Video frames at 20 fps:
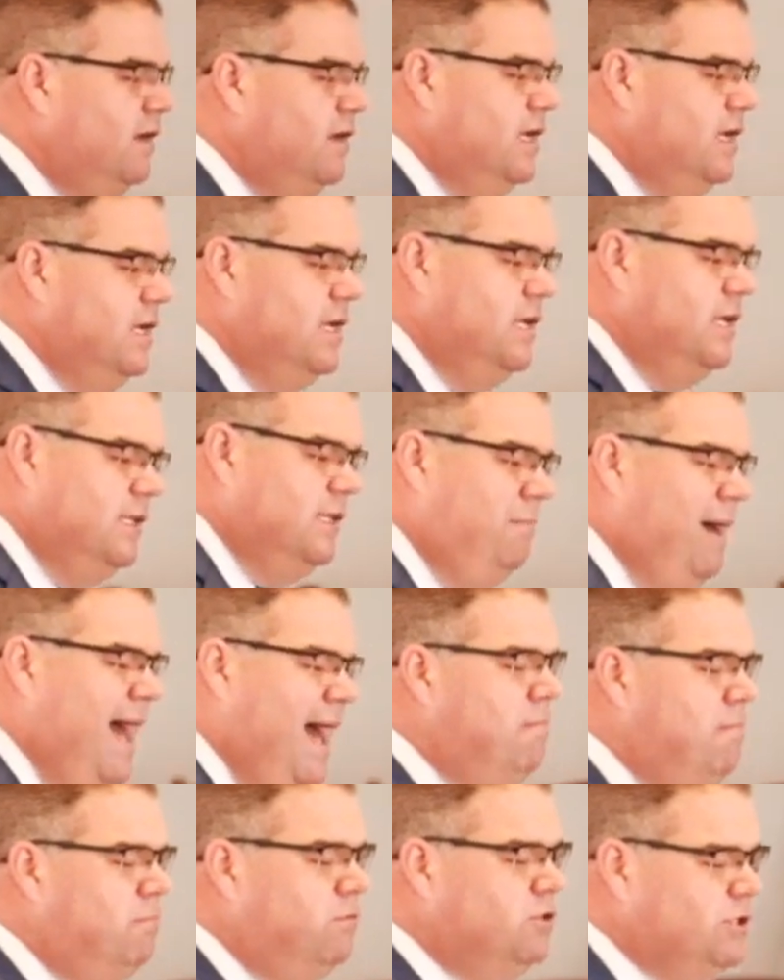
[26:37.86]
the
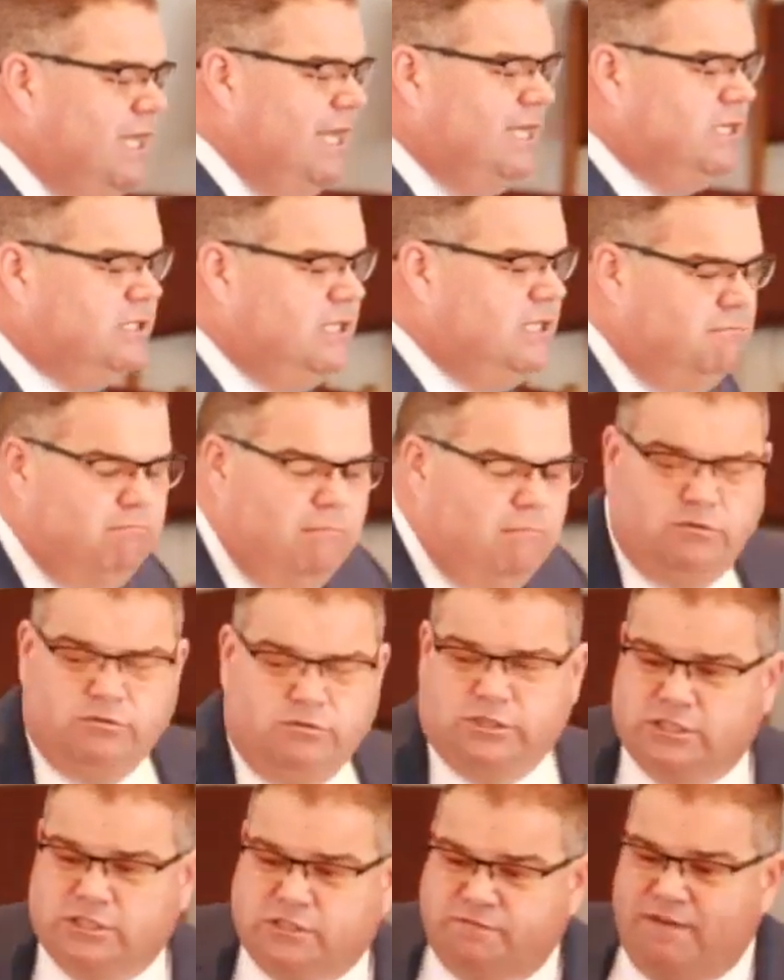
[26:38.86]
Bible says that Moses
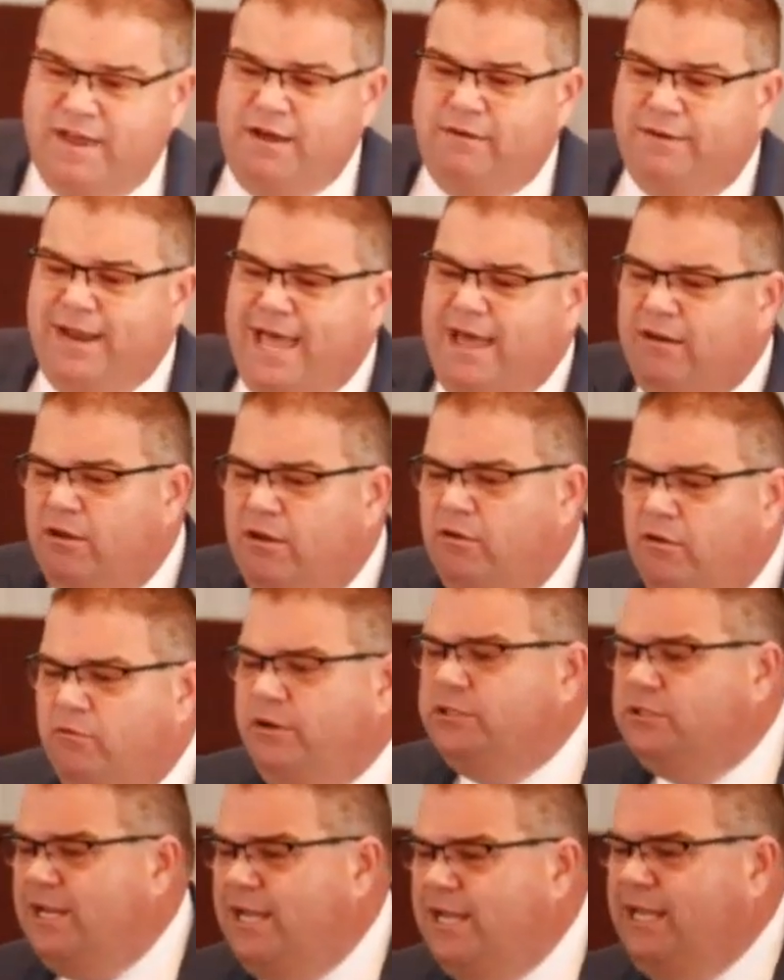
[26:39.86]
fell down on his
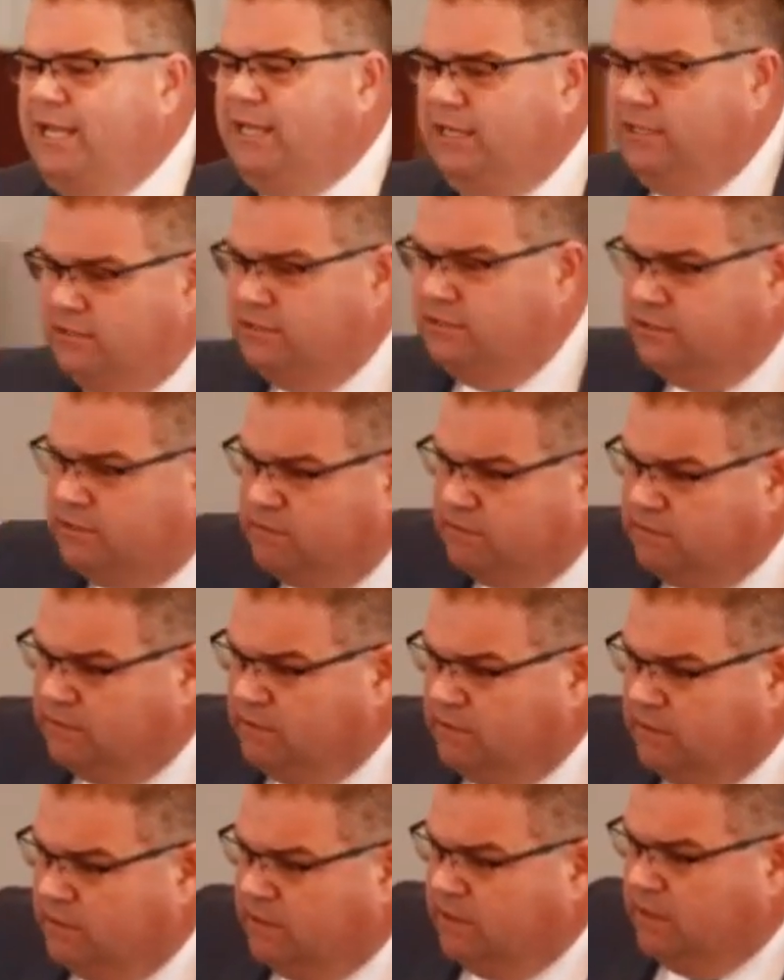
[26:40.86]
knees.
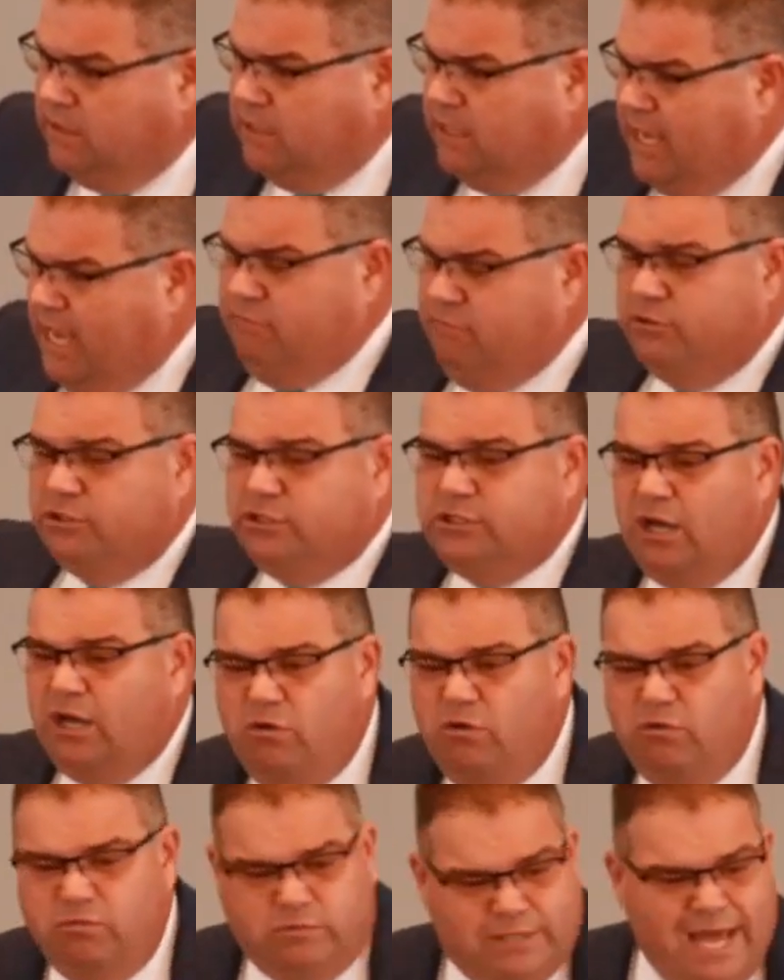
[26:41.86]
He was so
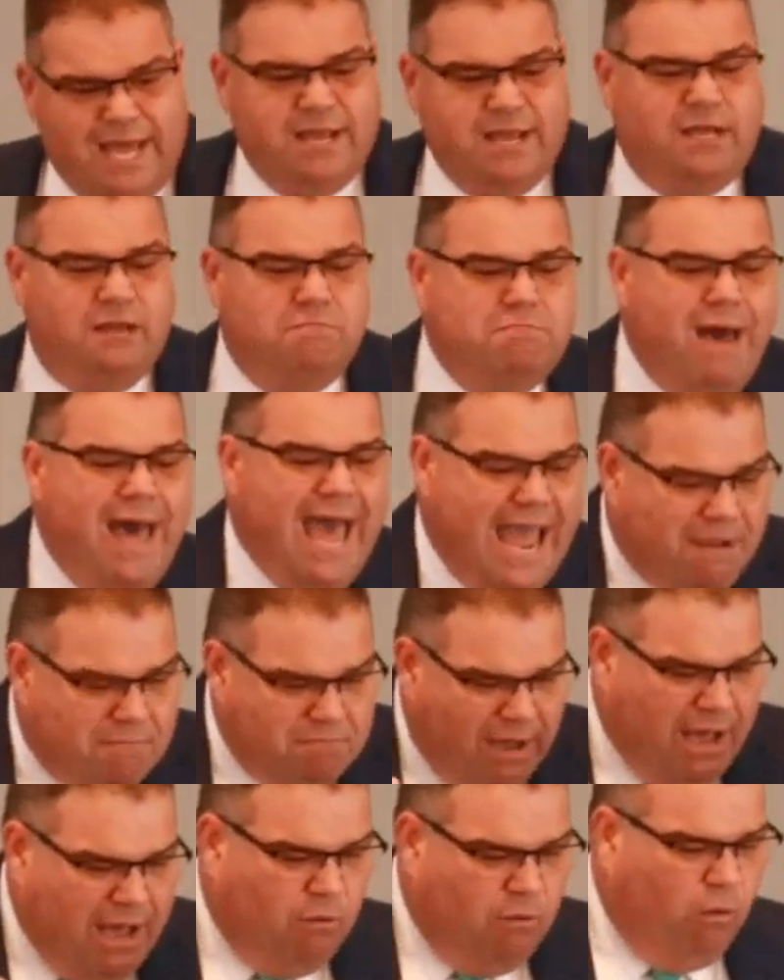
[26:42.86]
taken back by
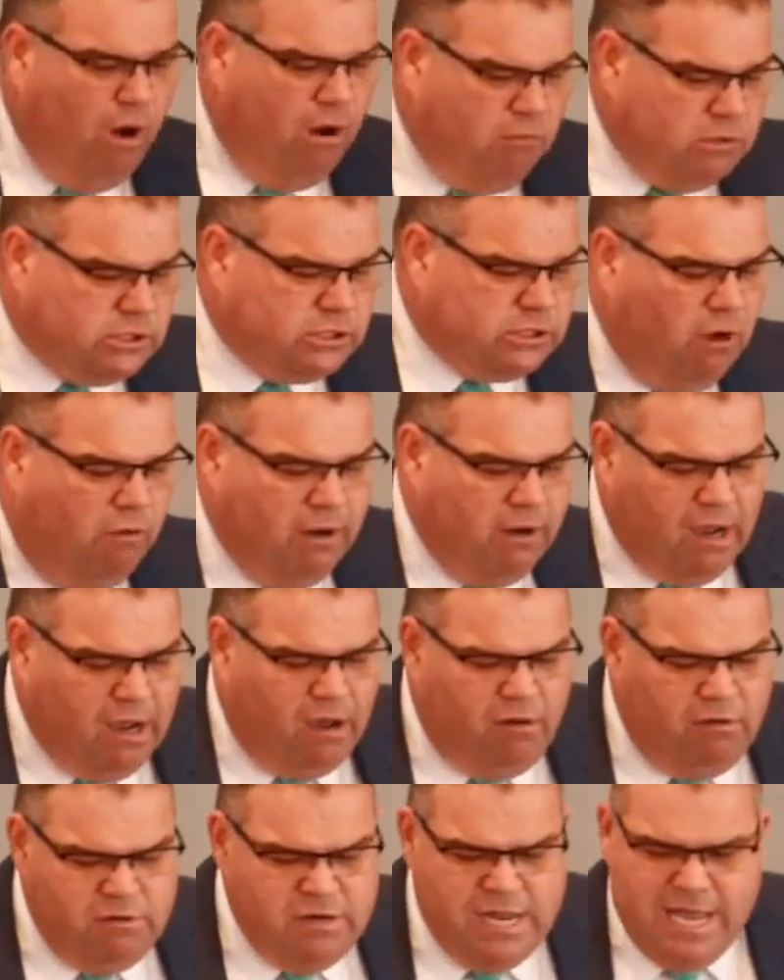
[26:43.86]
what was going on
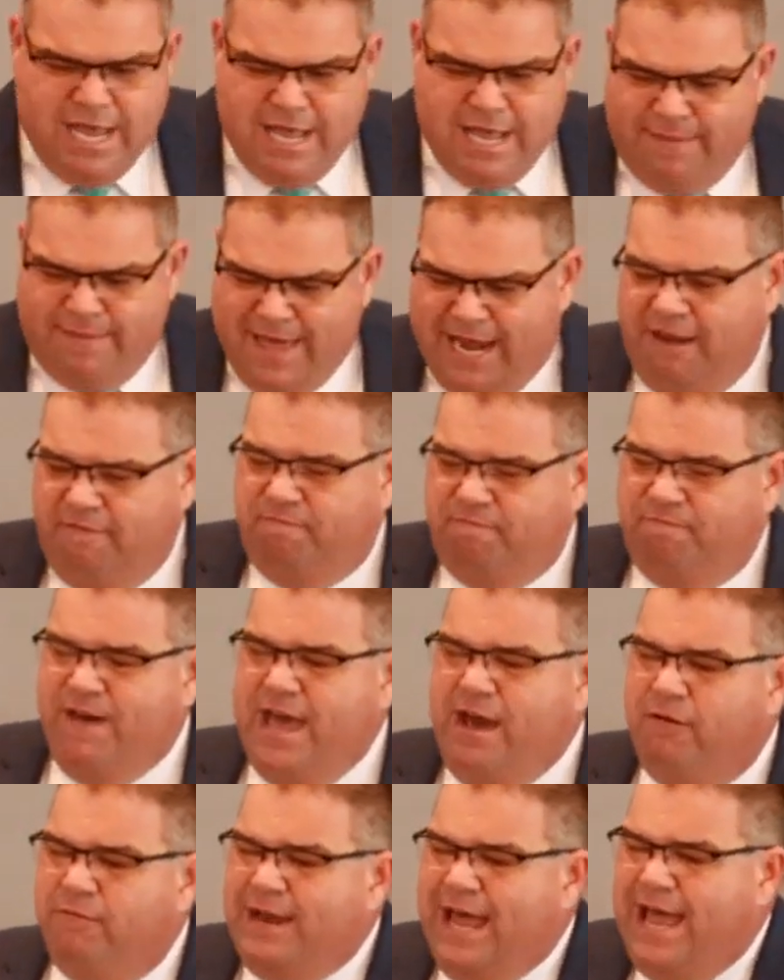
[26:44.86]
that he fell
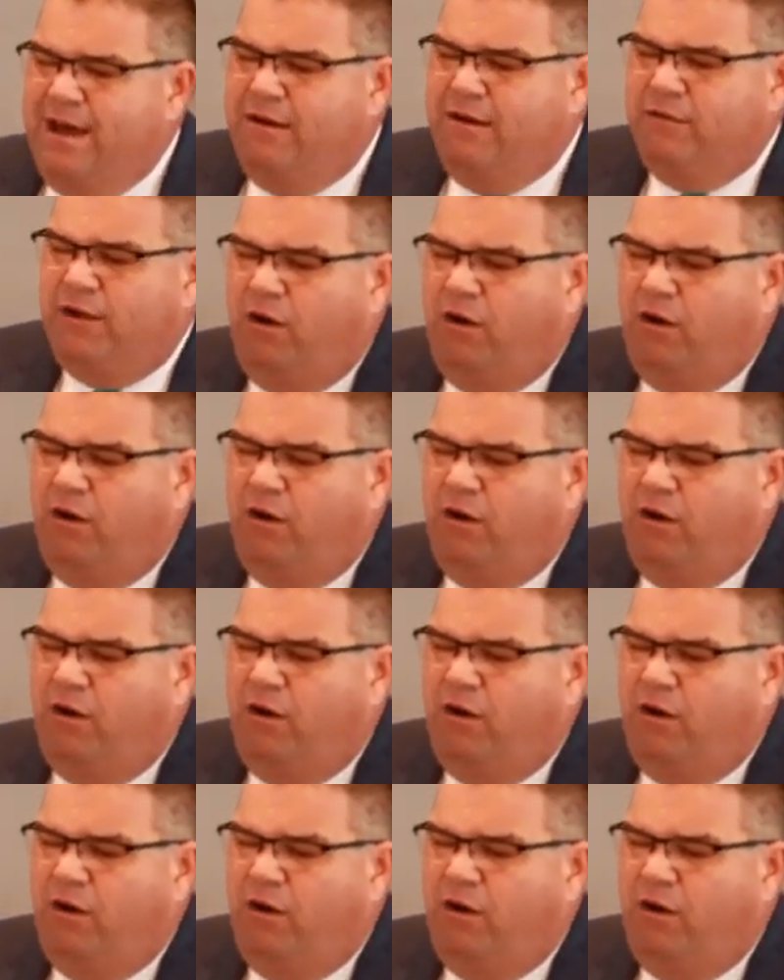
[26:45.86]
down on